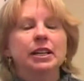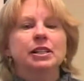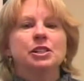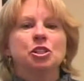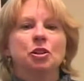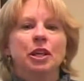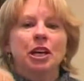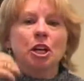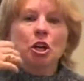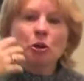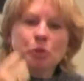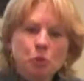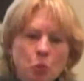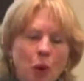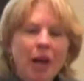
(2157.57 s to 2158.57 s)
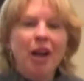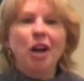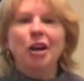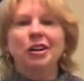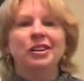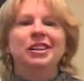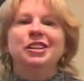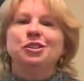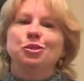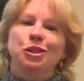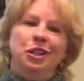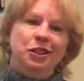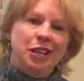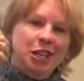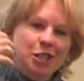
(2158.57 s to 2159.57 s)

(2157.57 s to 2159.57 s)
so that it goes well, so that they